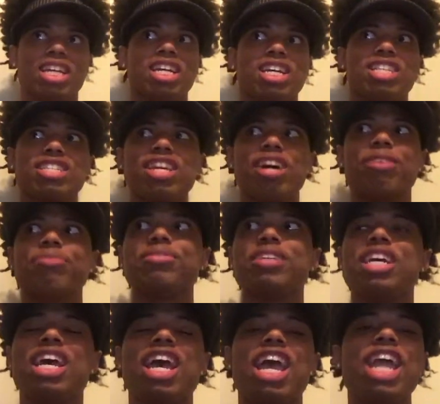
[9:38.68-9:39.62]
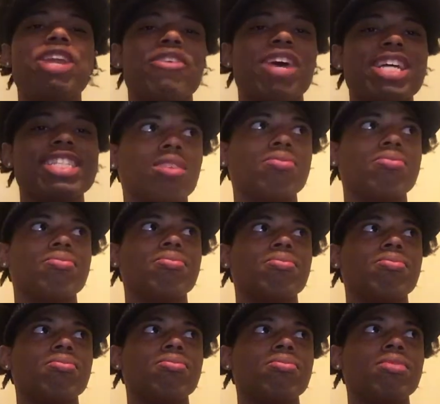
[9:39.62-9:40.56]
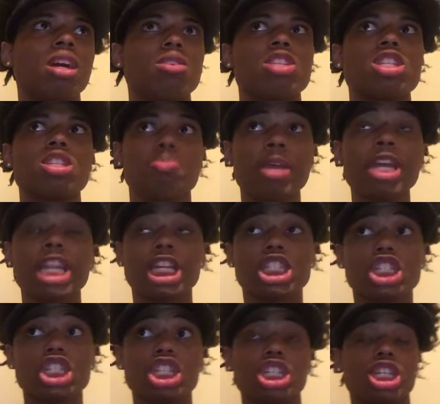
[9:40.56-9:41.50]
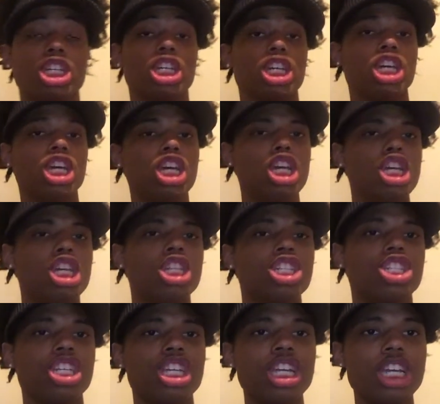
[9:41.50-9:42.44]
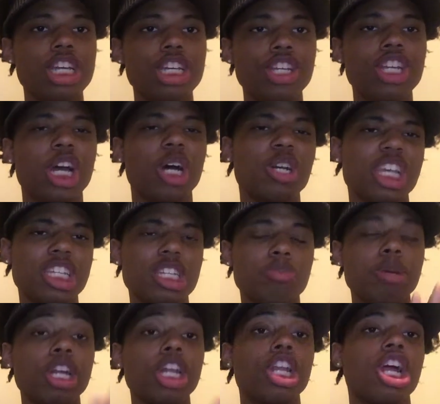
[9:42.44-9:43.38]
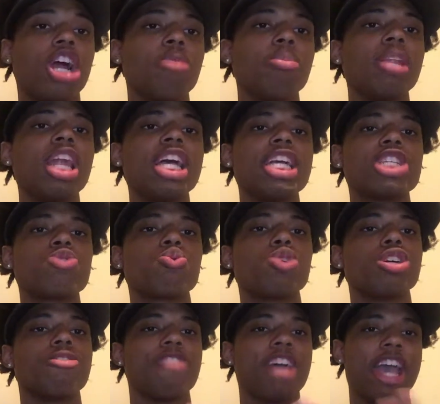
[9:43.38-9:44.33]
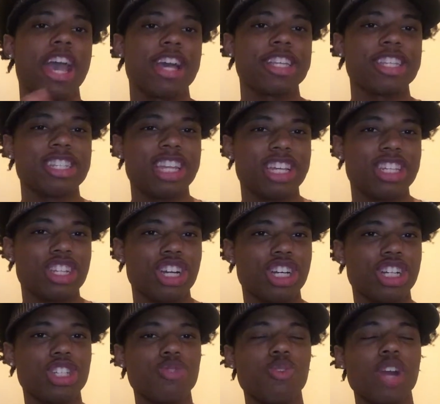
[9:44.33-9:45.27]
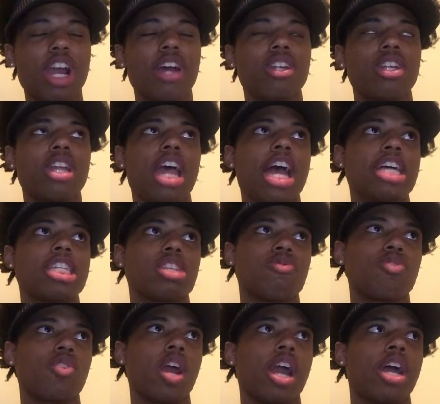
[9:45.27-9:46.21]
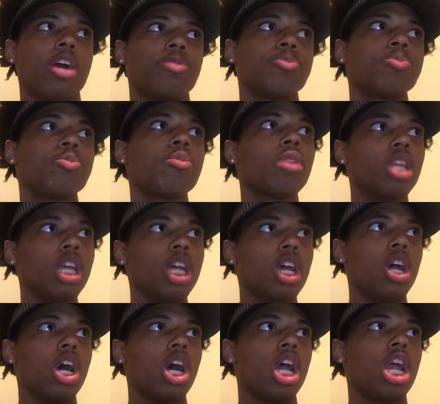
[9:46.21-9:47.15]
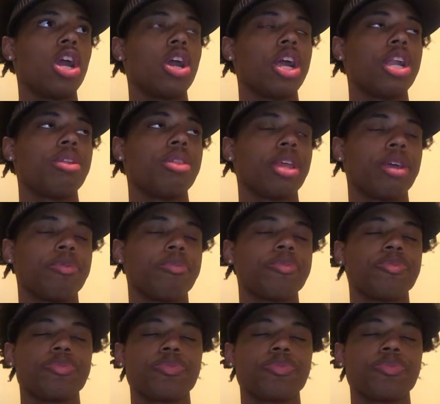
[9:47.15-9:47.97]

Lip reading: So, anyways, no, Spinach. She, you know, gets put in her place real fast and turns around and has a frown or anything.